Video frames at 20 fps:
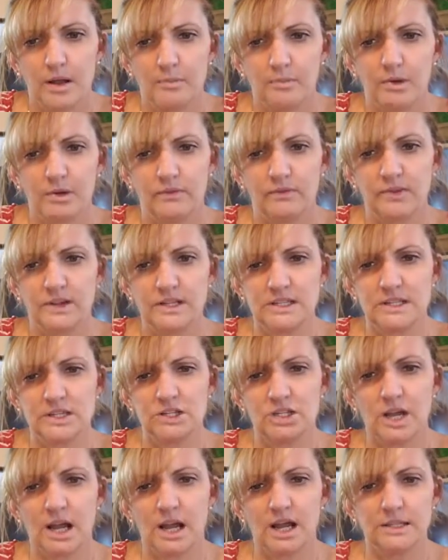But
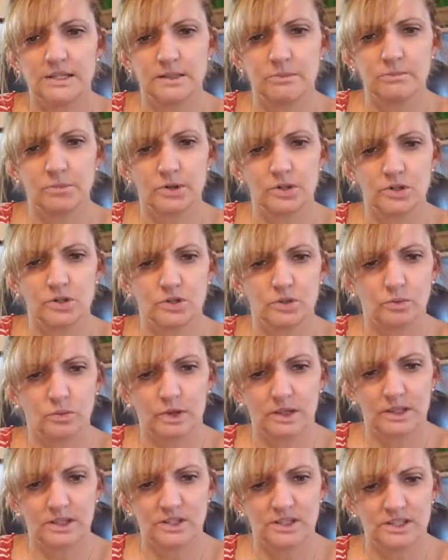vintage Eisenberg
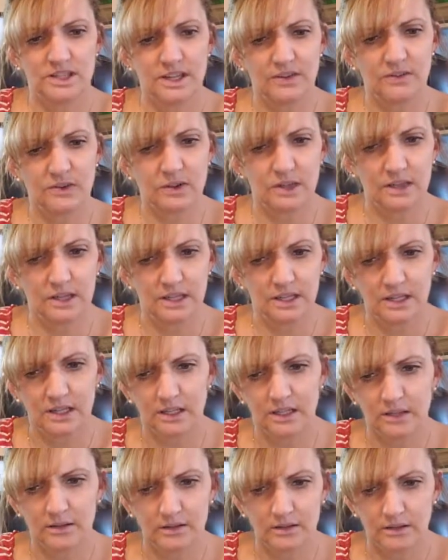jewelry, let's just give you a
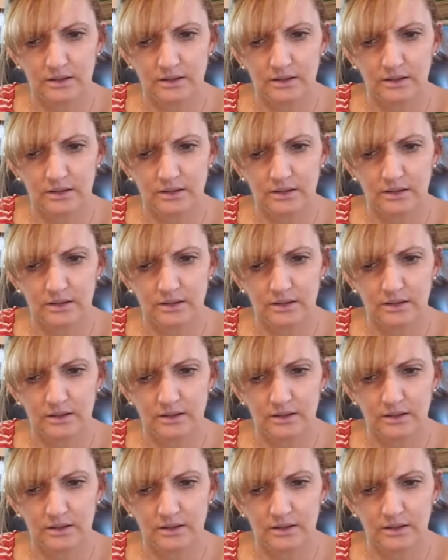little